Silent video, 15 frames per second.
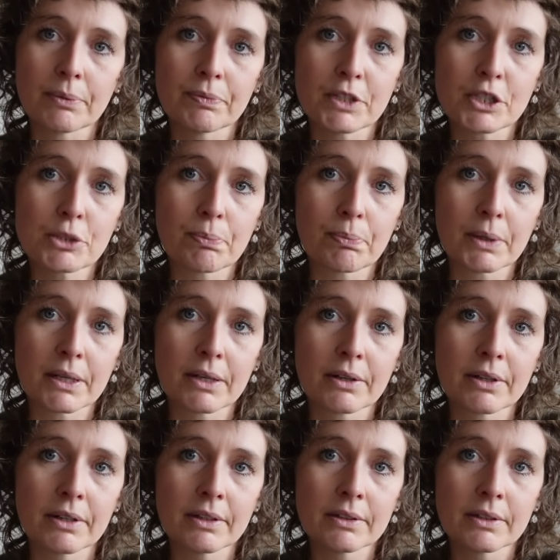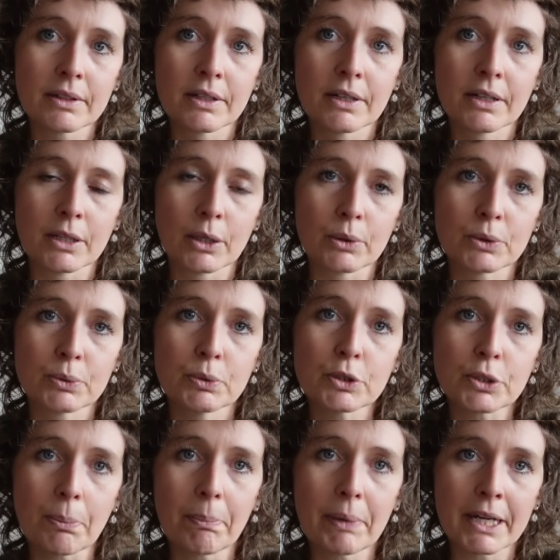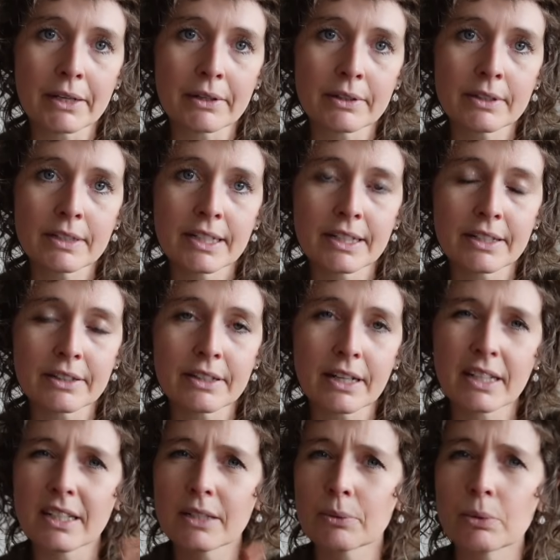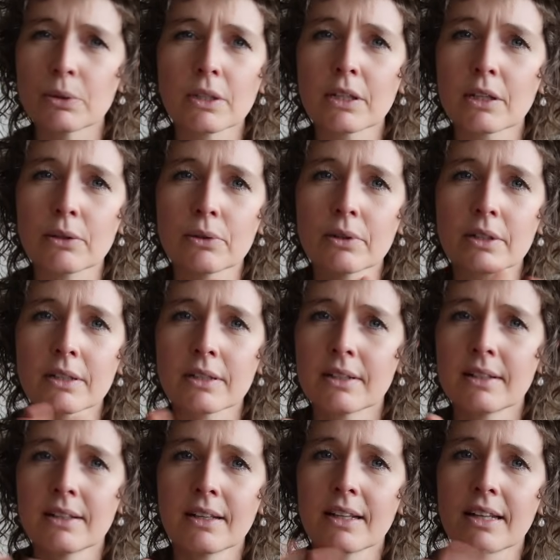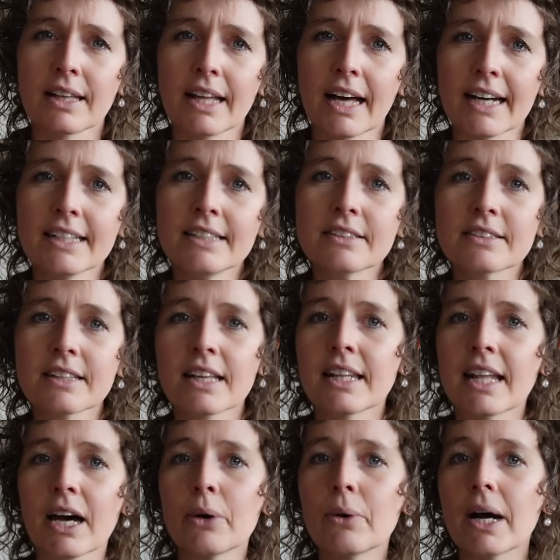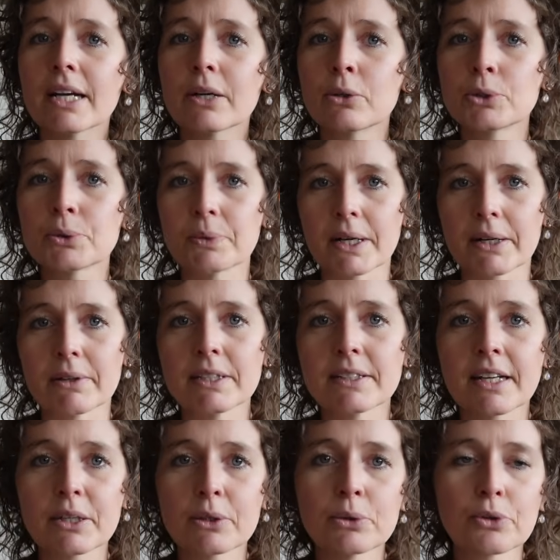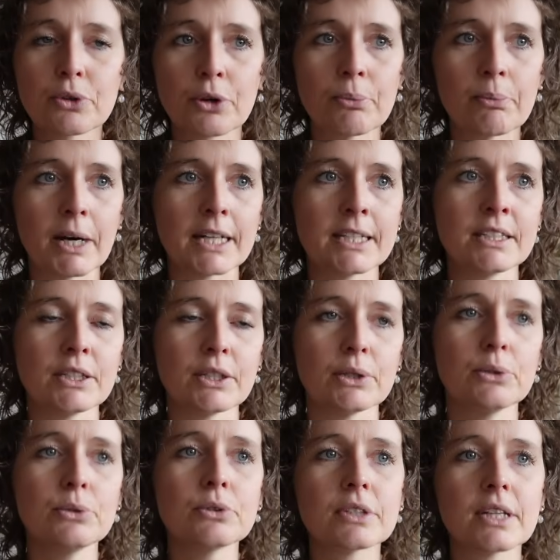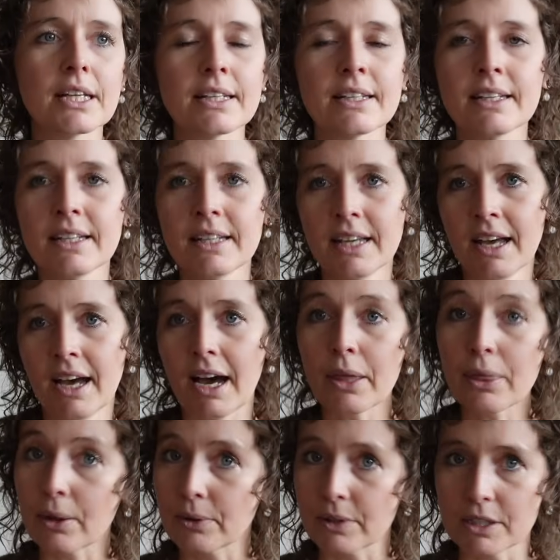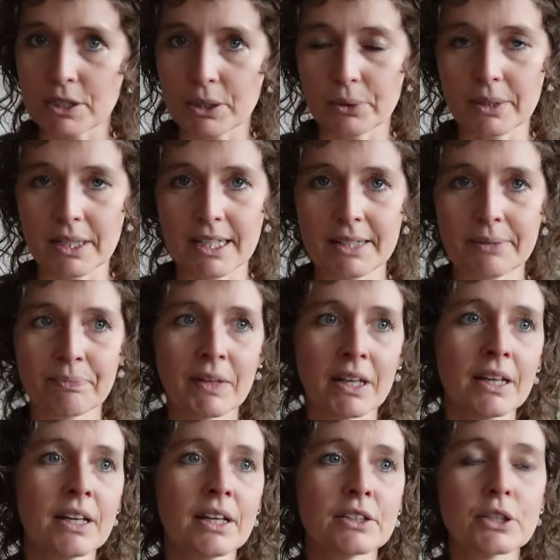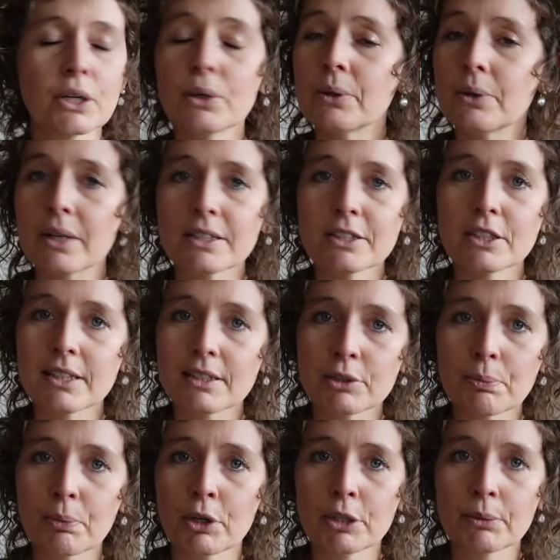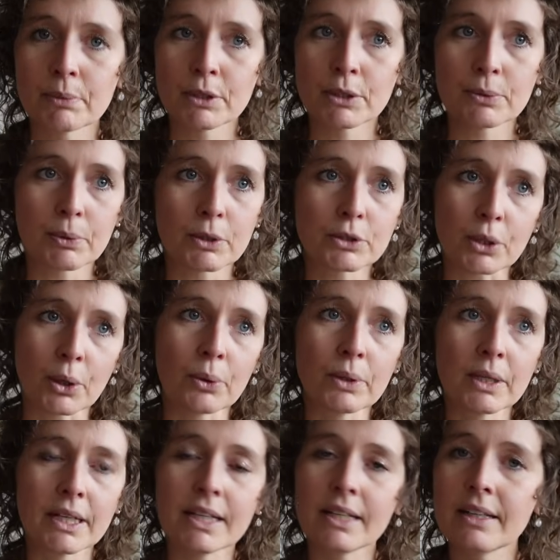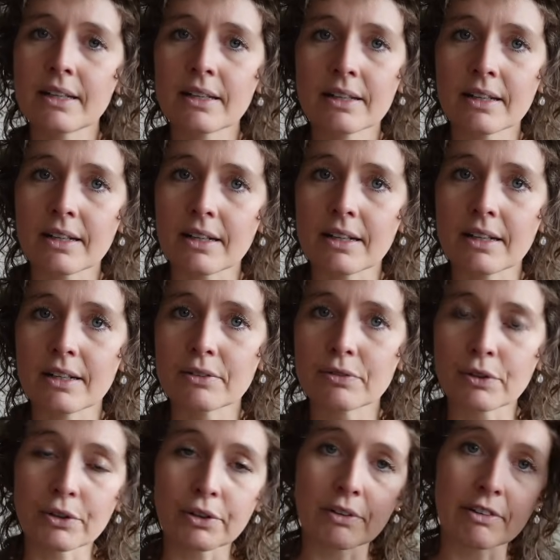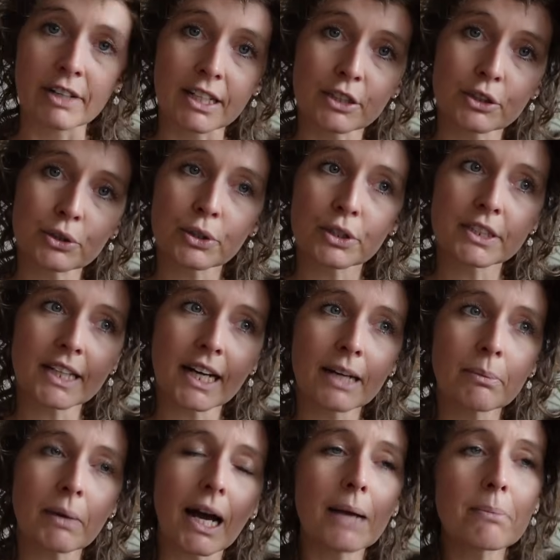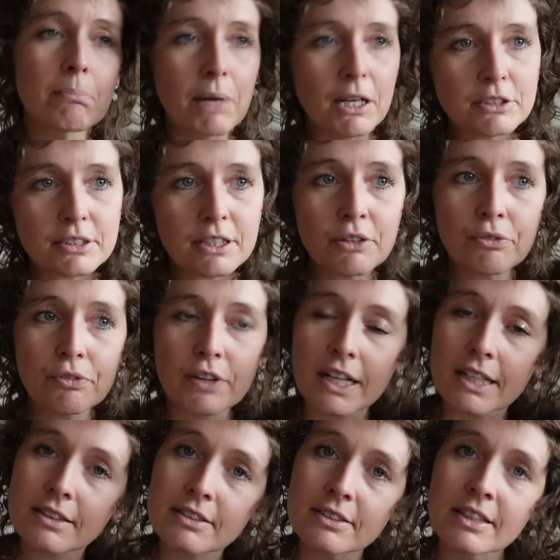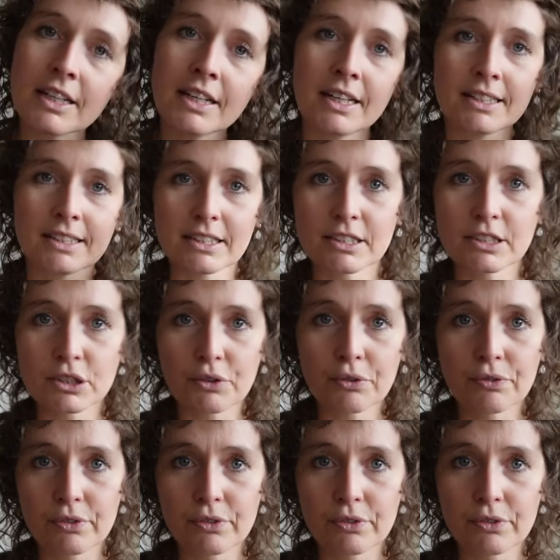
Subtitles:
disappear. No, it would appear here and it wouldn't look nice. And now I could wear it, I could combine those, and I thought it's okay. So the disappointment was only for a really short time. I must confess, this is the